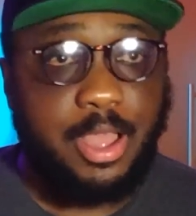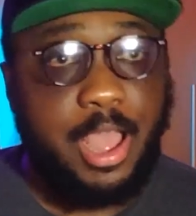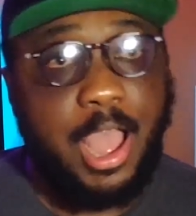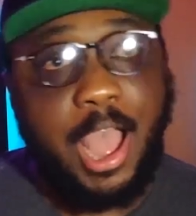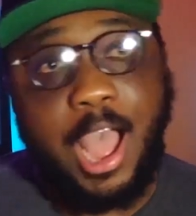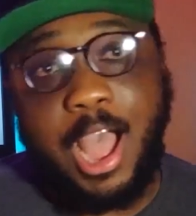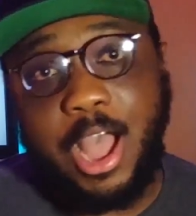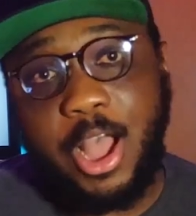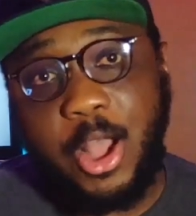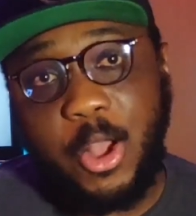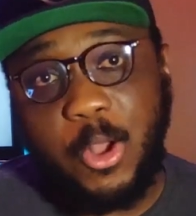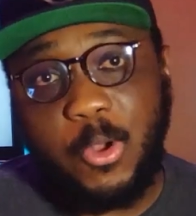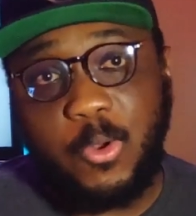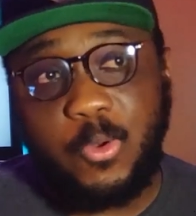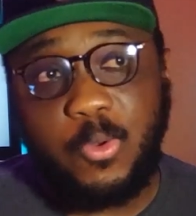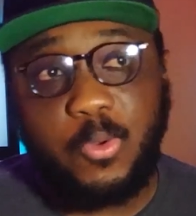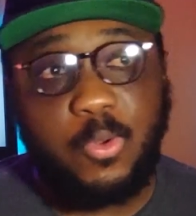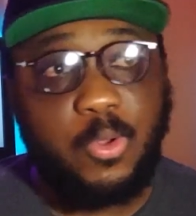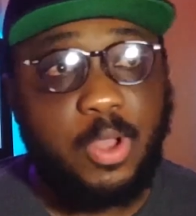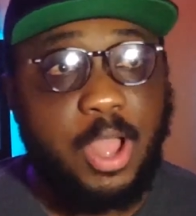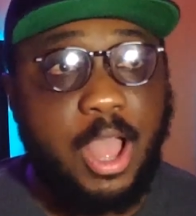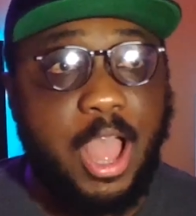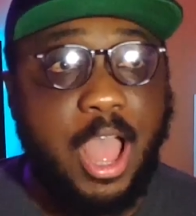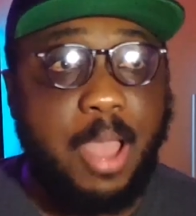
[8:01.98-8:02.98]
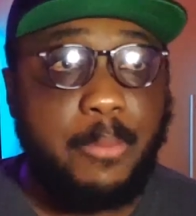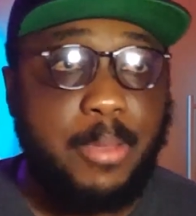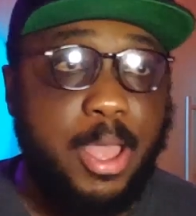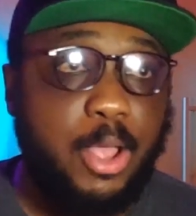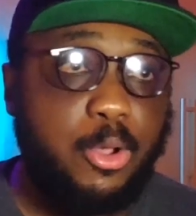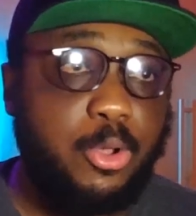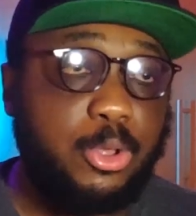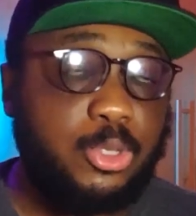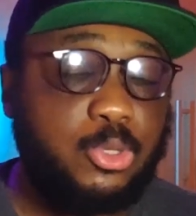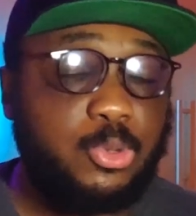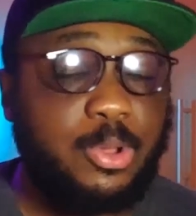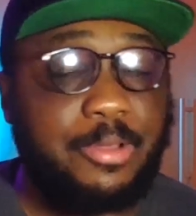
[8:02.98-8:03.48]
How am I
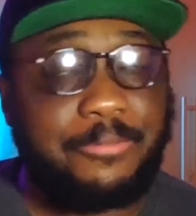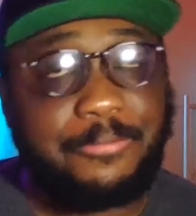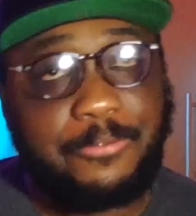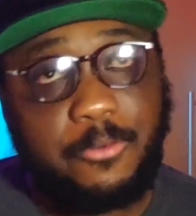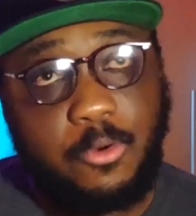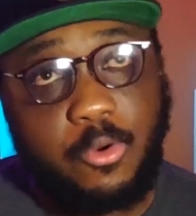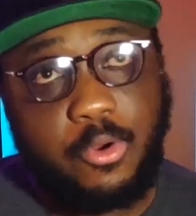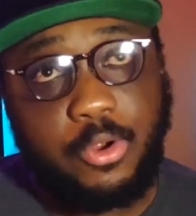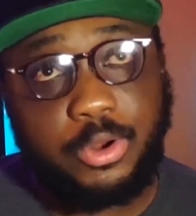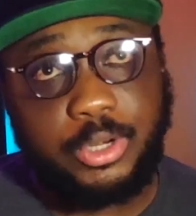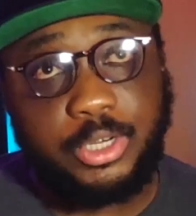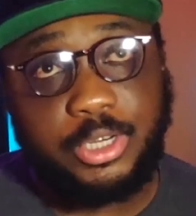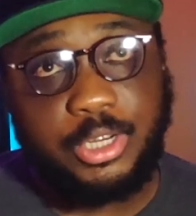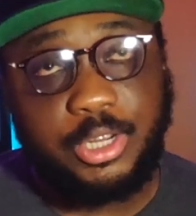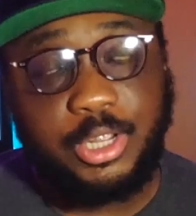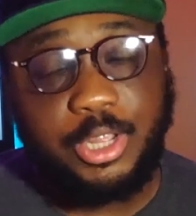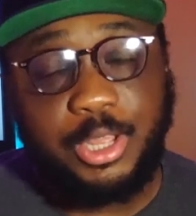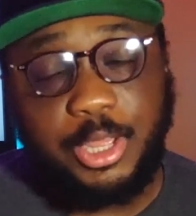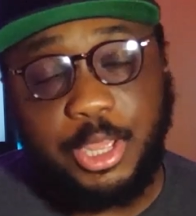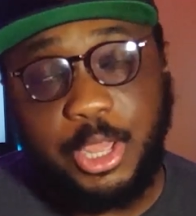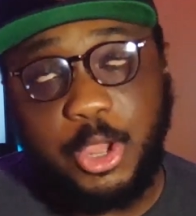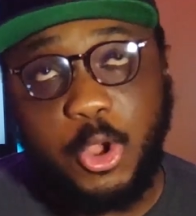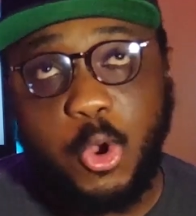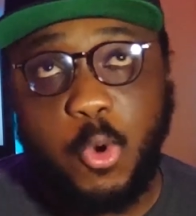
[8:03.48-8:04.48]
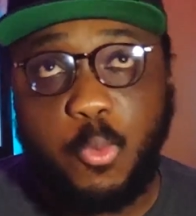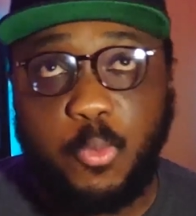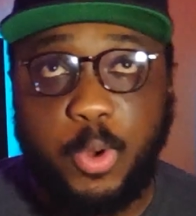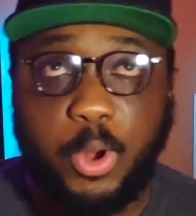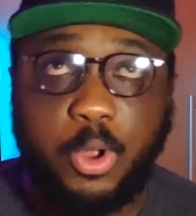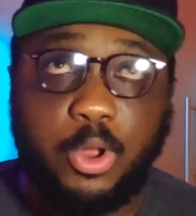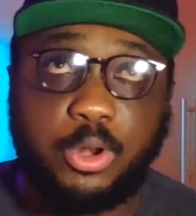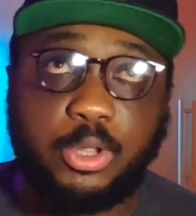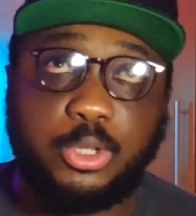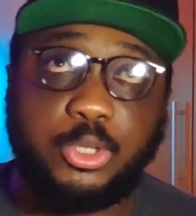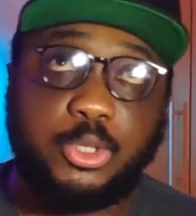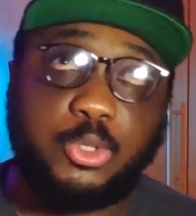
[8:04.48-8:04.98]
going to afford a home
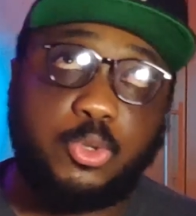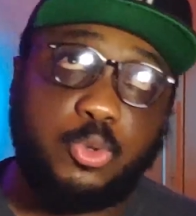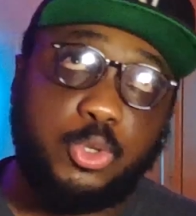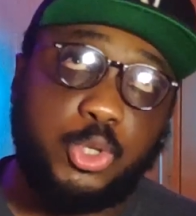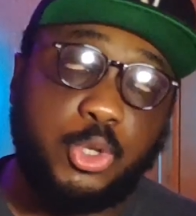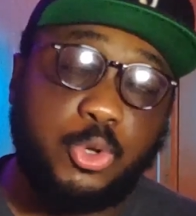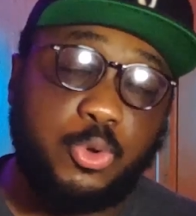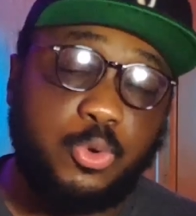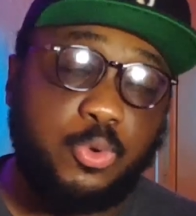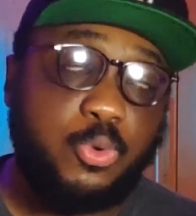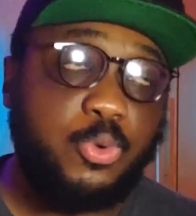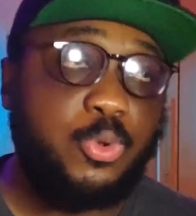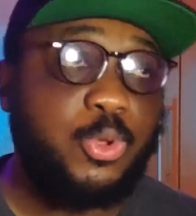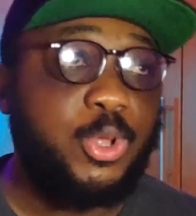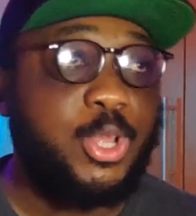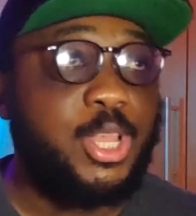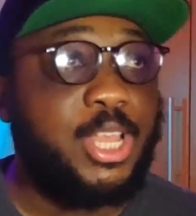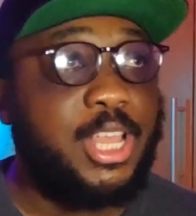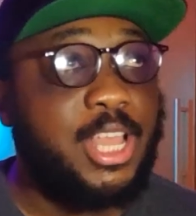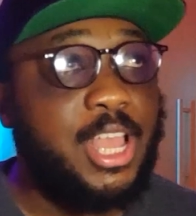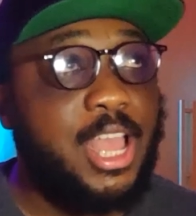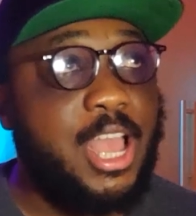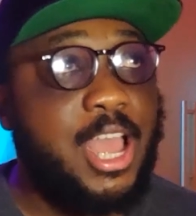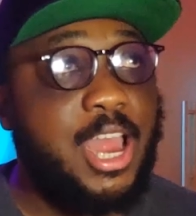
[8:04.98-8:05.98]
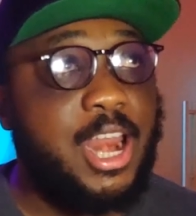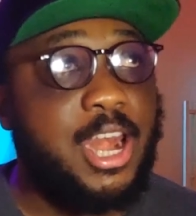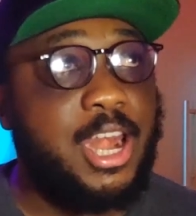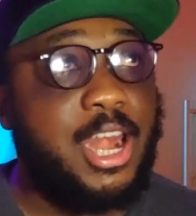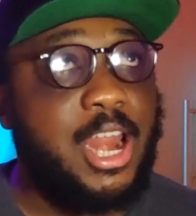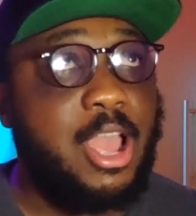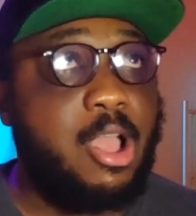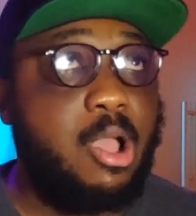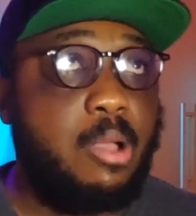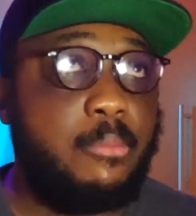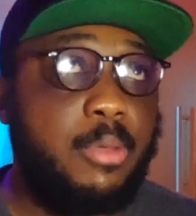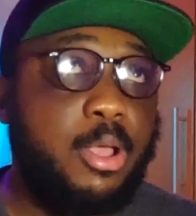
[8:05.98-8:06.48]
recording studio,
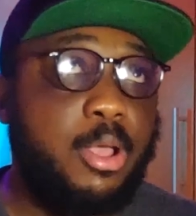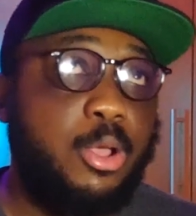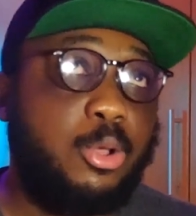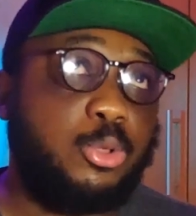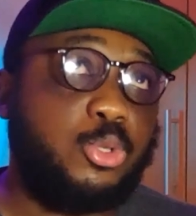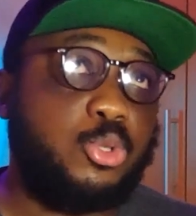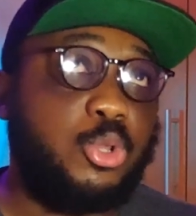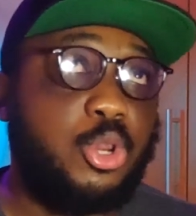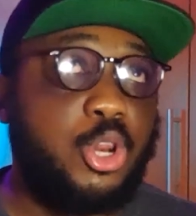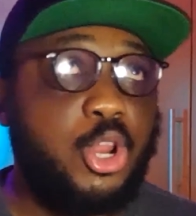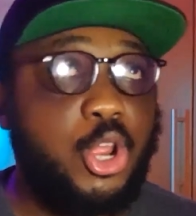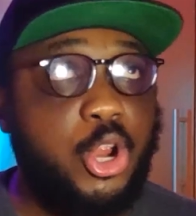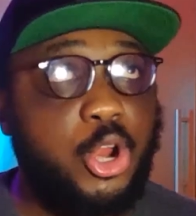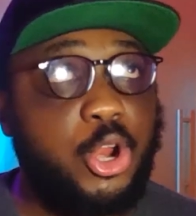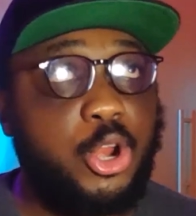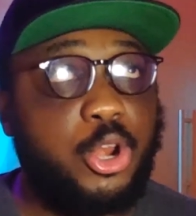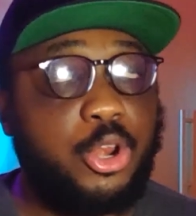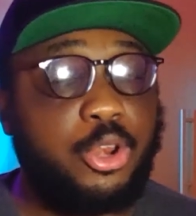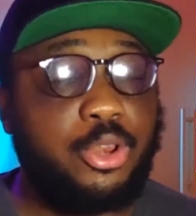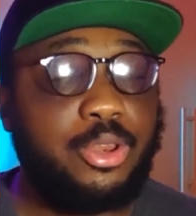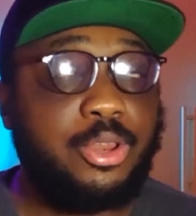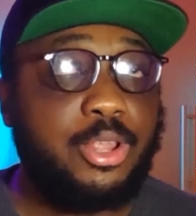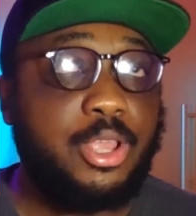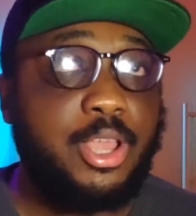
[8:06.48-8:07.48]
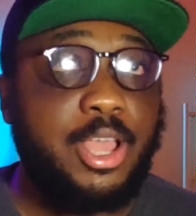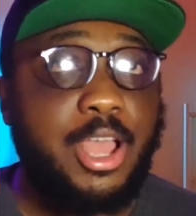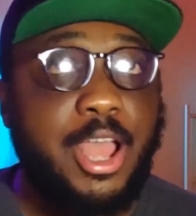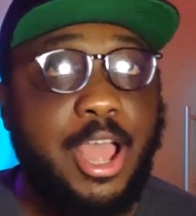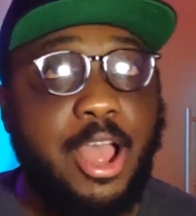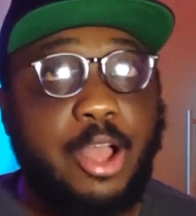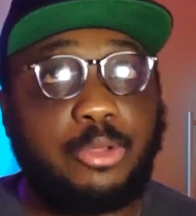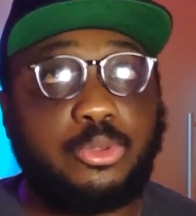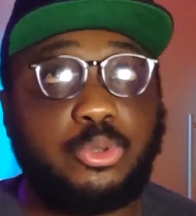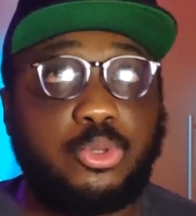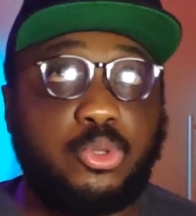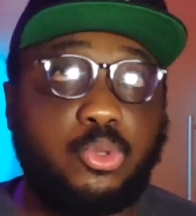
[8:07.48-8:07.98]
and how am I going to learn
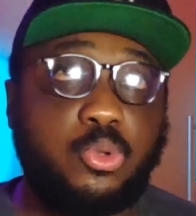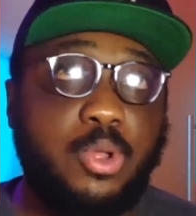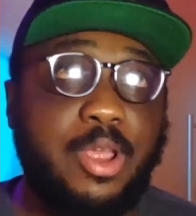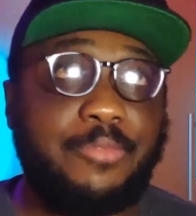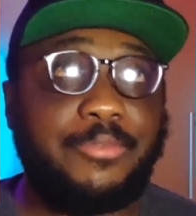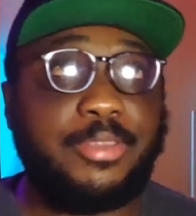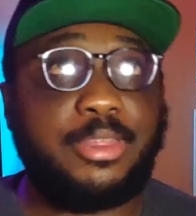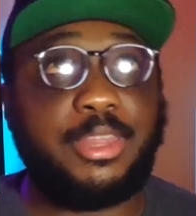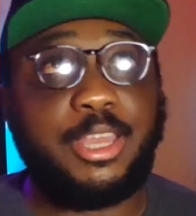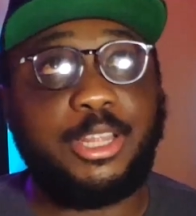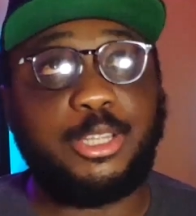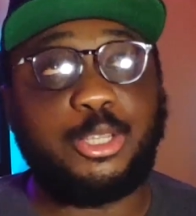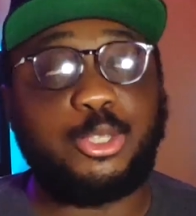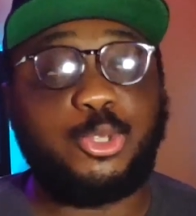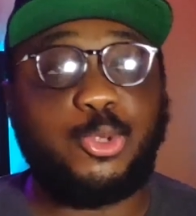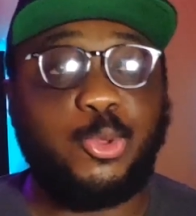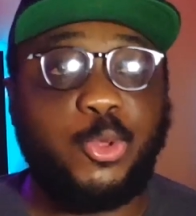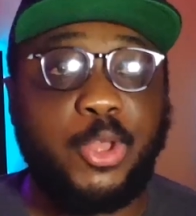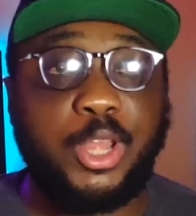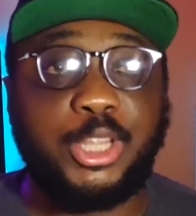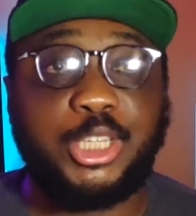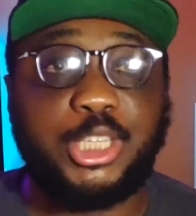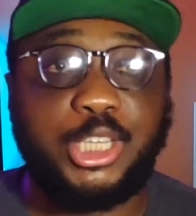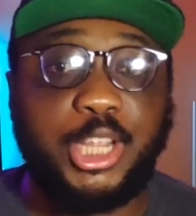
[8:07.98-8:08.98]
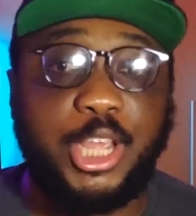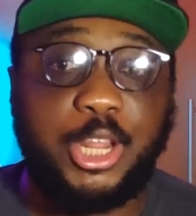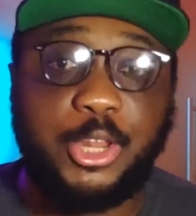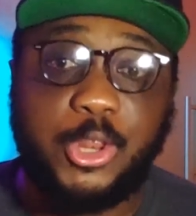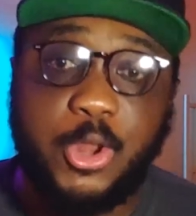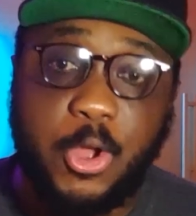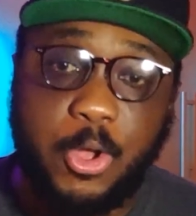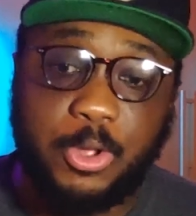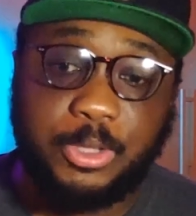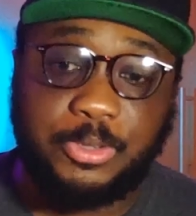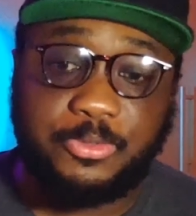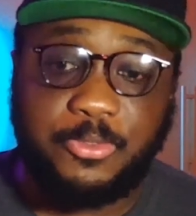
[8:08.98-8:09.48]
how to do everything the studio engineer
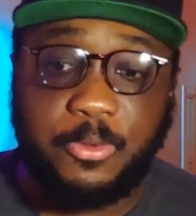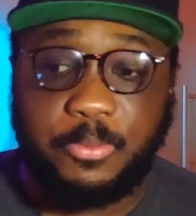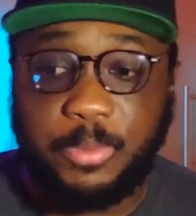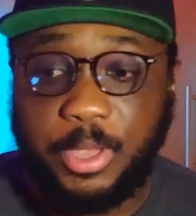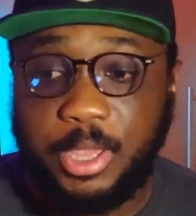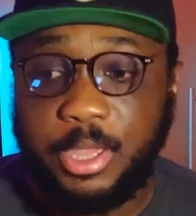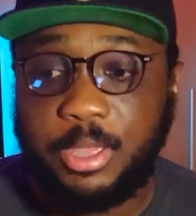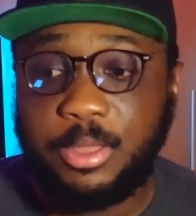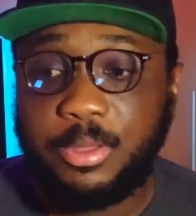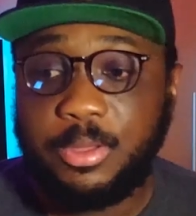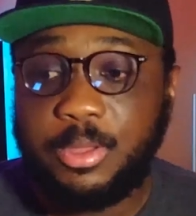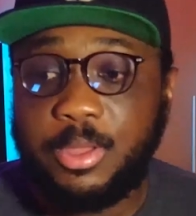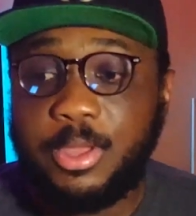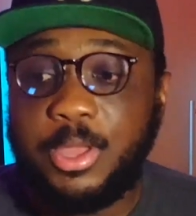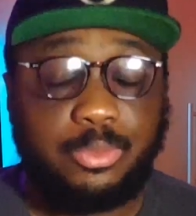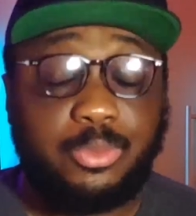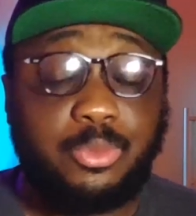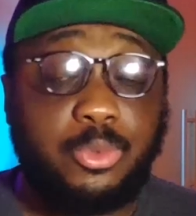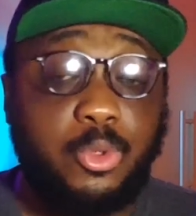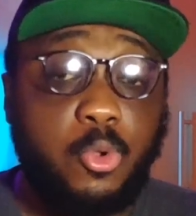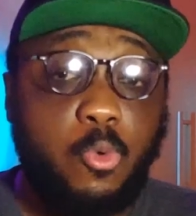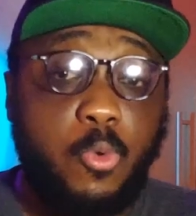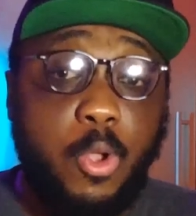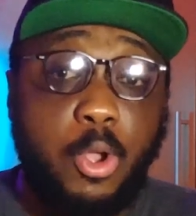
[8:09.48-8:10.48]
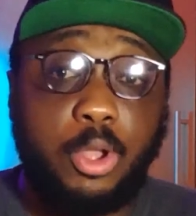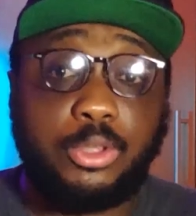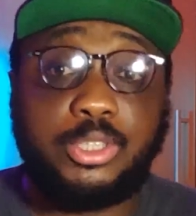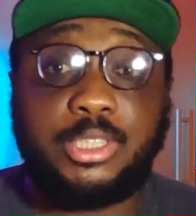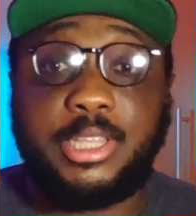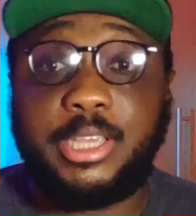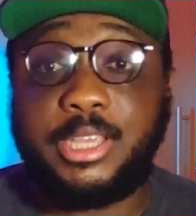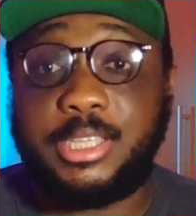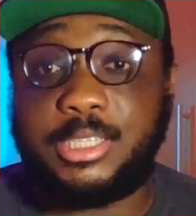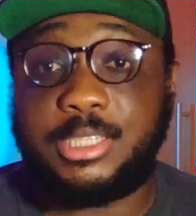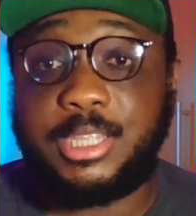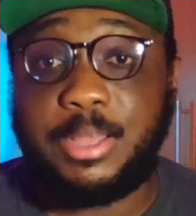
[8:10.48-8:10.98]
does for me? We're going to
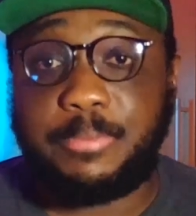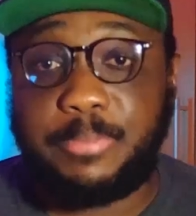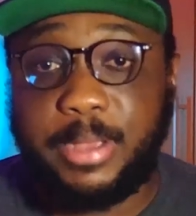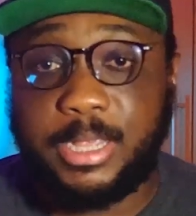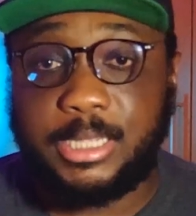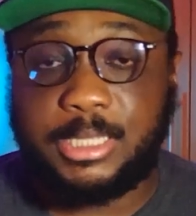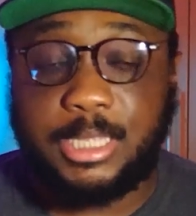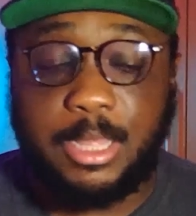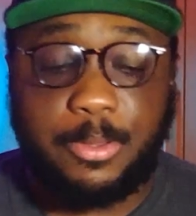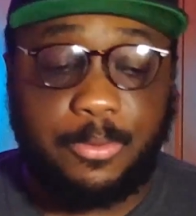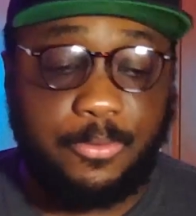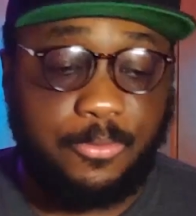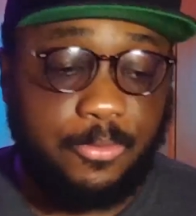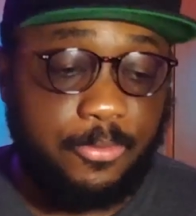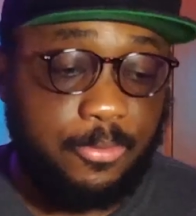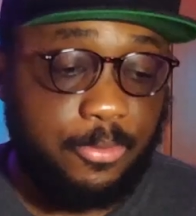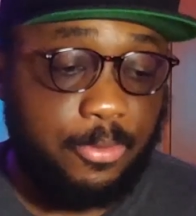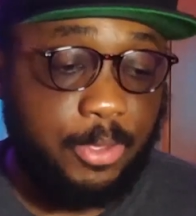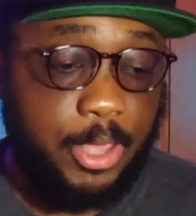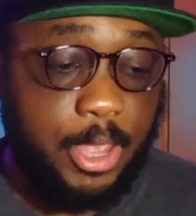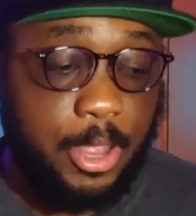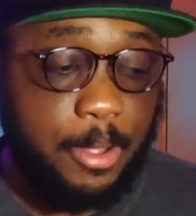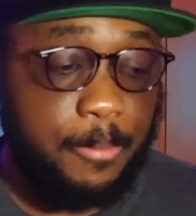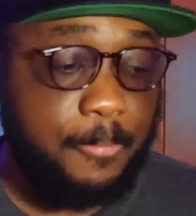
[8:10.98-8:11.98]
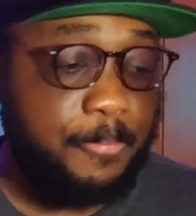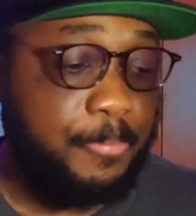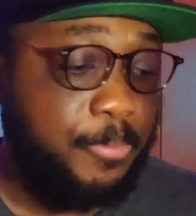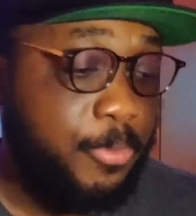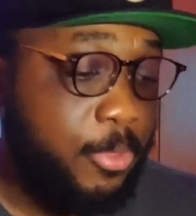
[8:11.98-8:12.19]
take it step by step, yeah?